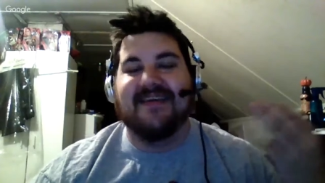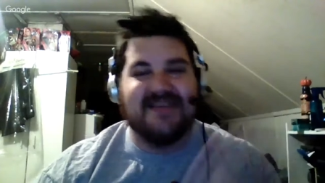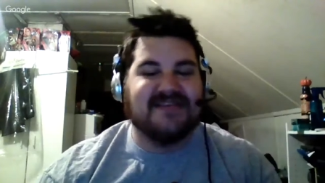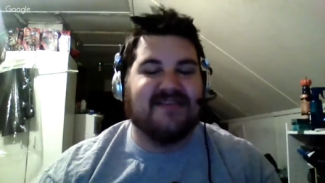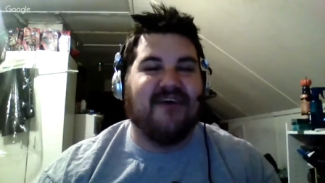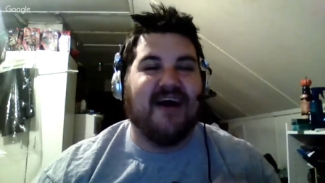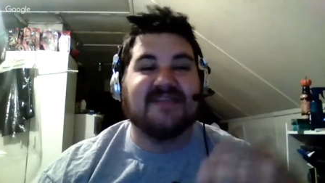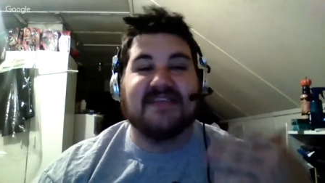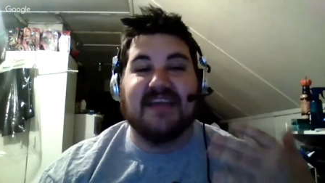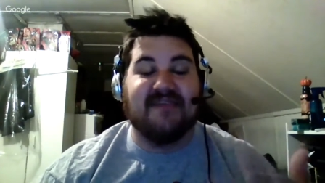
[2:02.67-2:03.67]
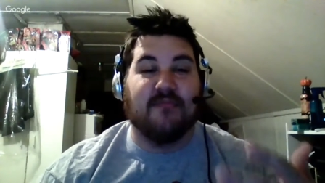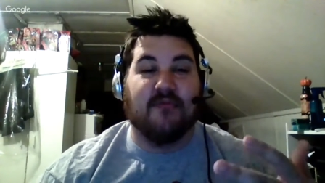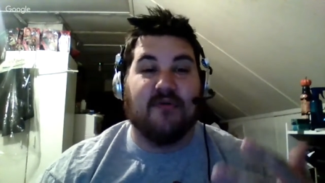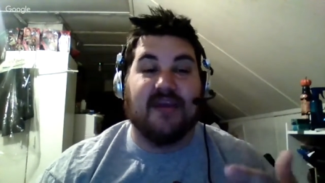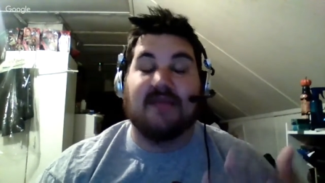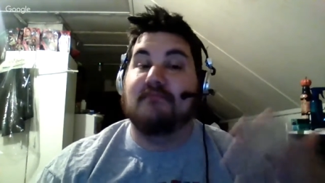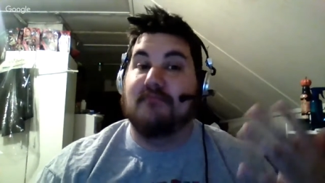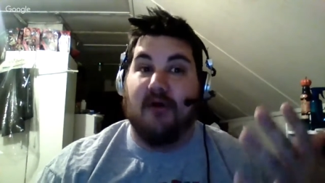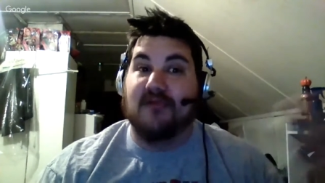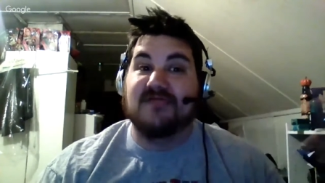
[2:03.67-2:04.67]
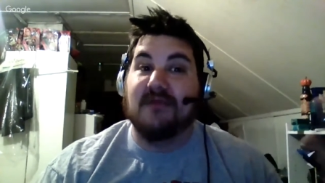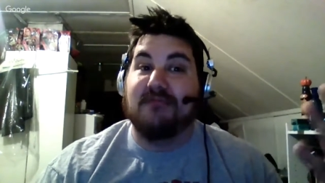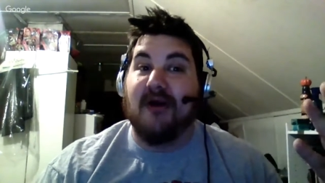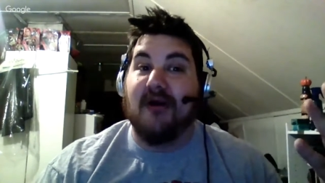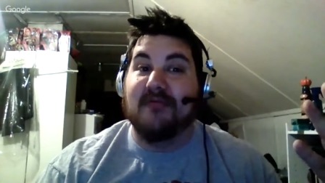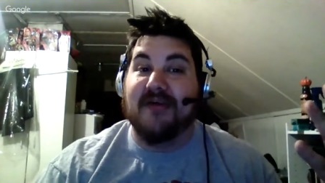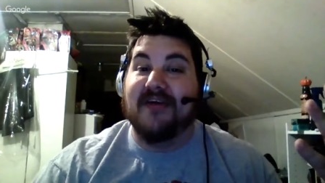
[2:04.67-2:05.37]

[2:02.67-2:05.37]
Alicia Fox, and Eva Marie also probably